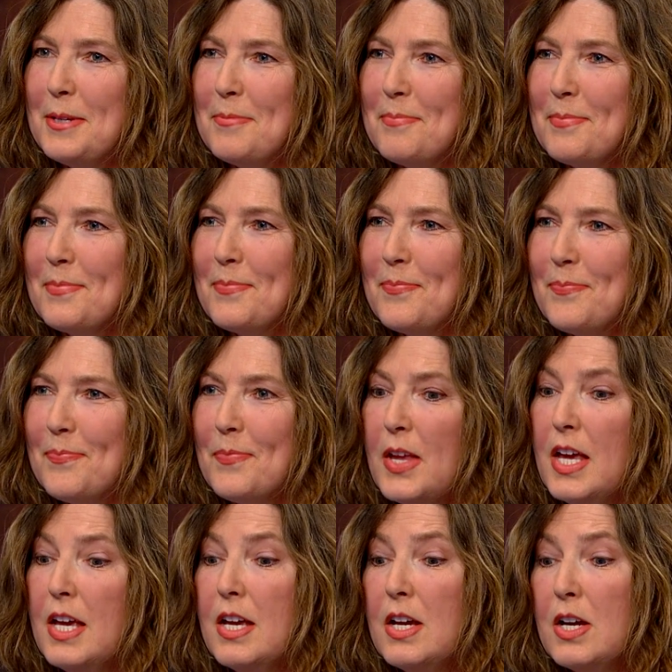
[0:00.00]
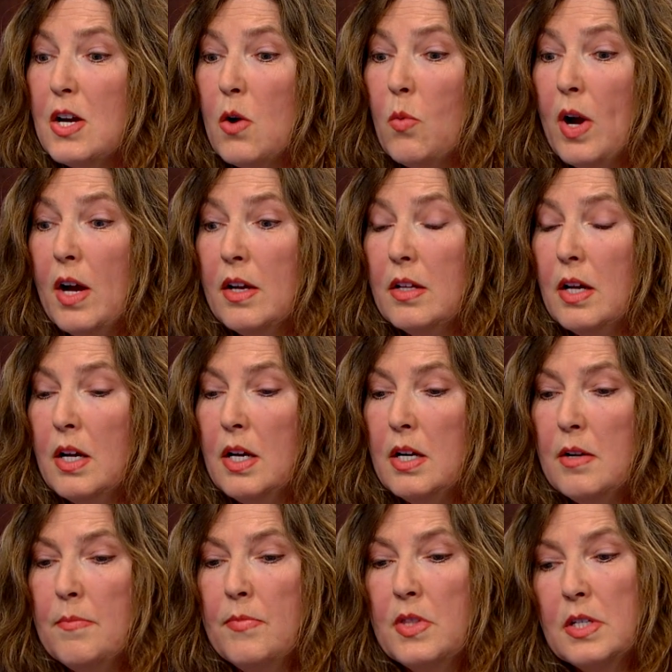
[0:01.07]
You're not too impressed. Well,
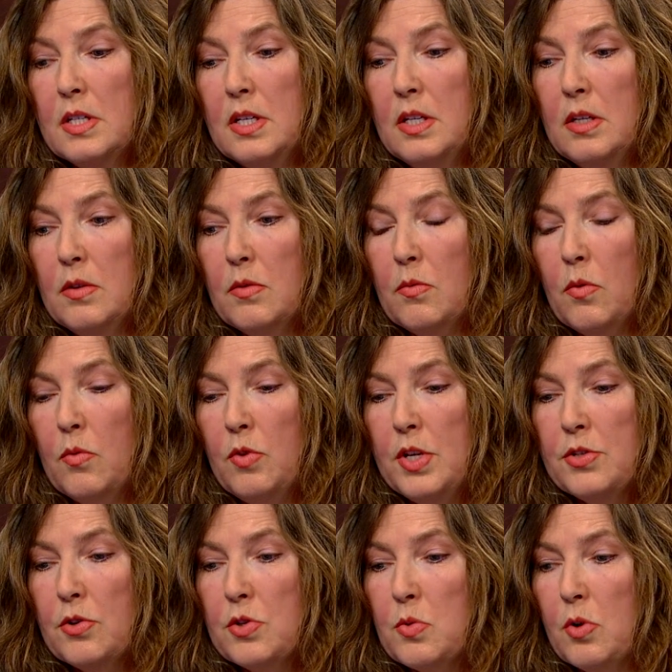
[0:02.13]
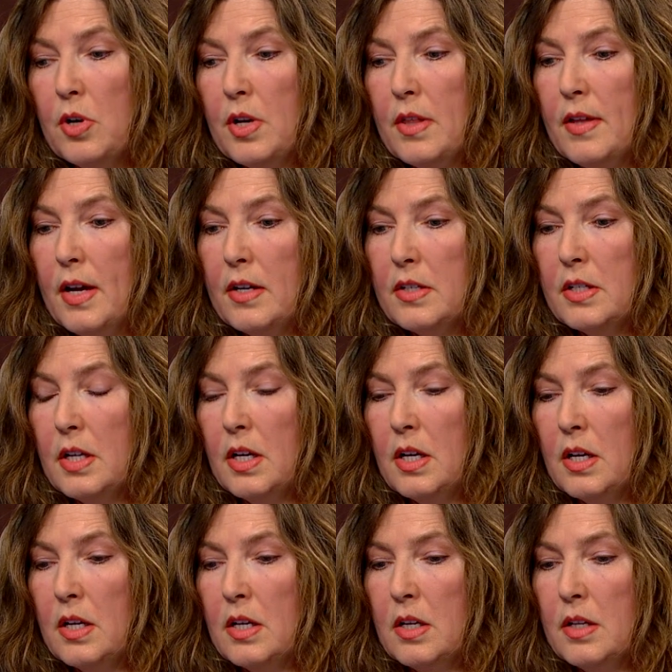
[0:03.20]
um, the research work that,
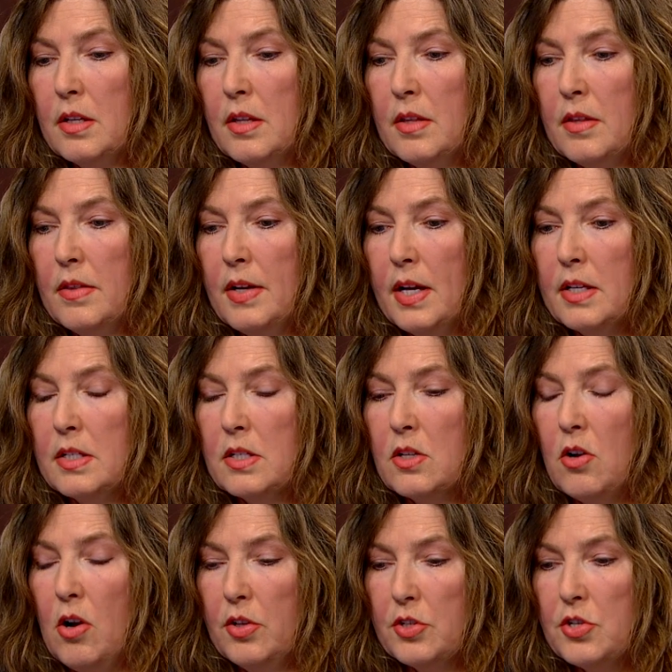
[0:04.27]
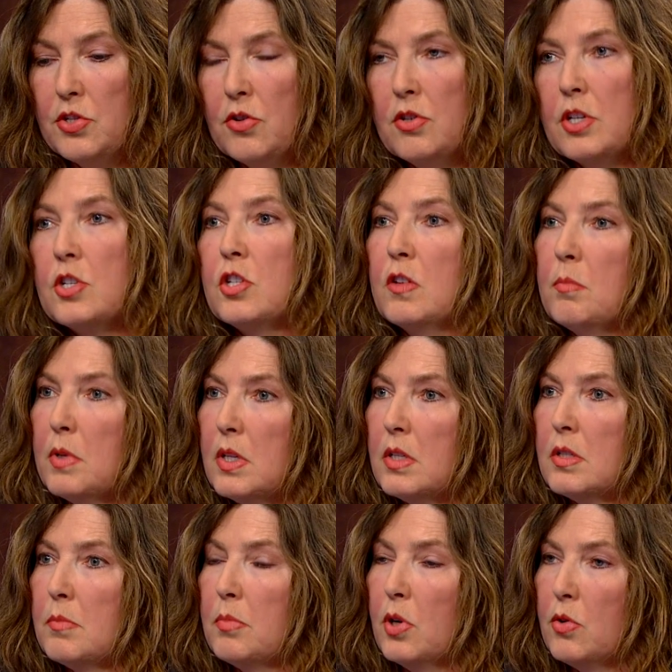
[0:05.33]
uh, that College Student
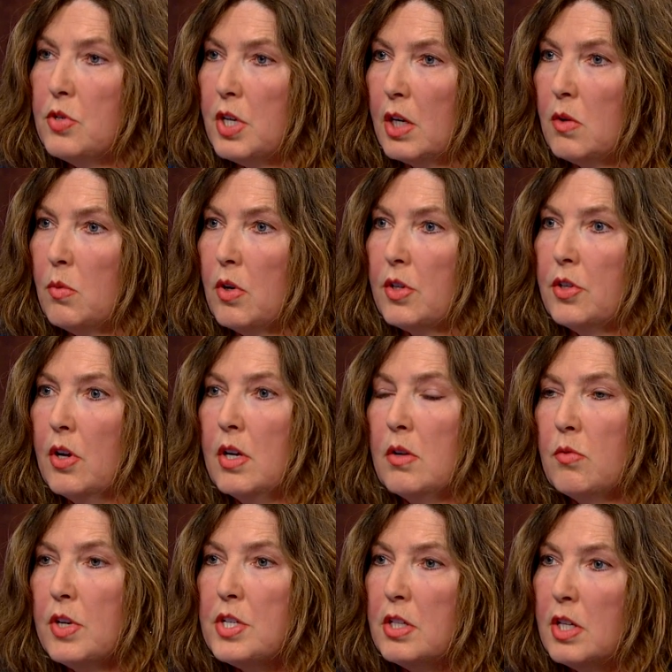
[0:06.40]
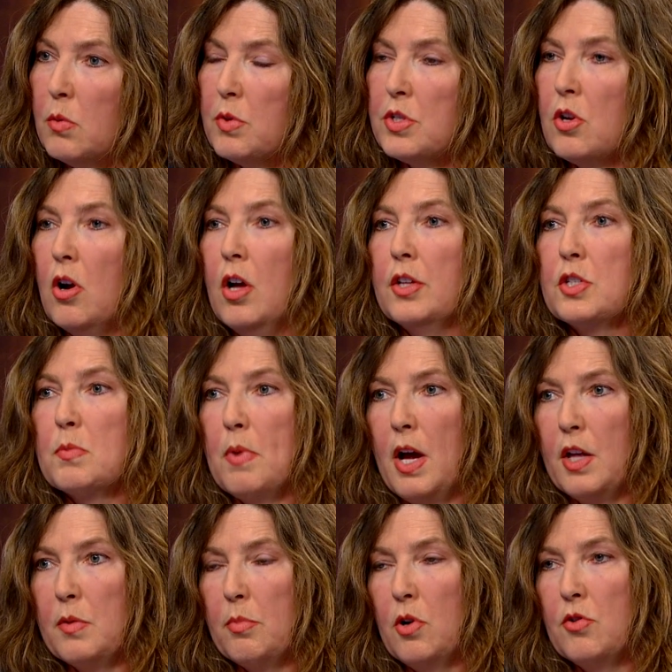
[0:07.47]
Achievement Project worked on, originally it was College
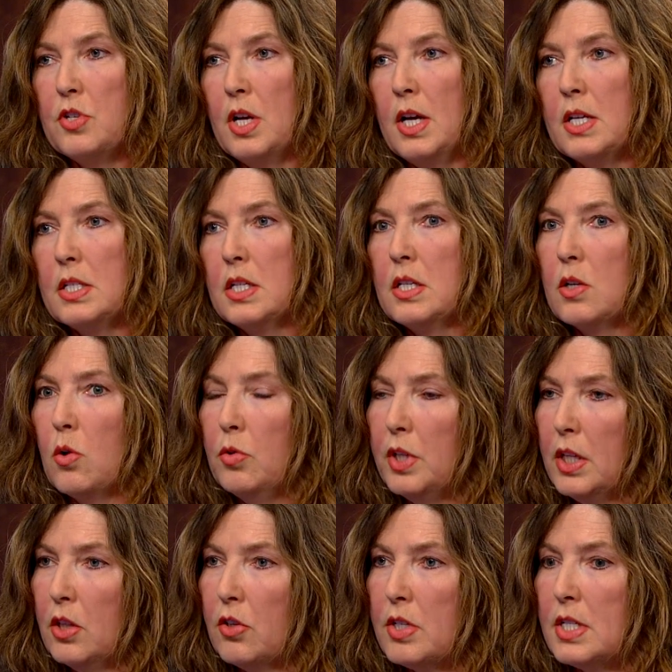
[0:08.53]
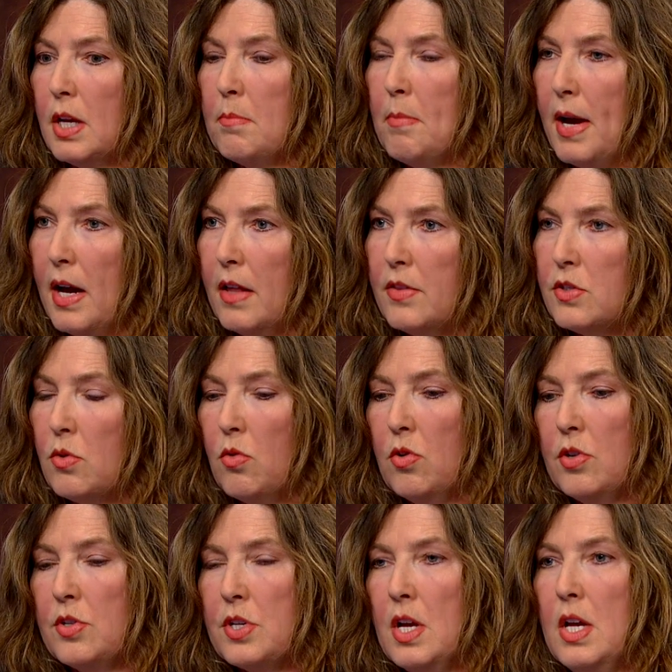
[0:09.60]
Math Project, and it only looked at math
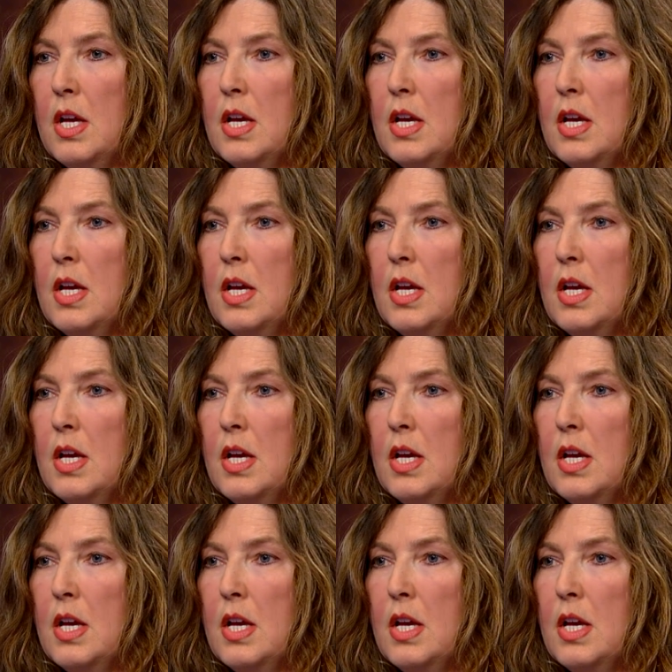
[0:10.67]
scores.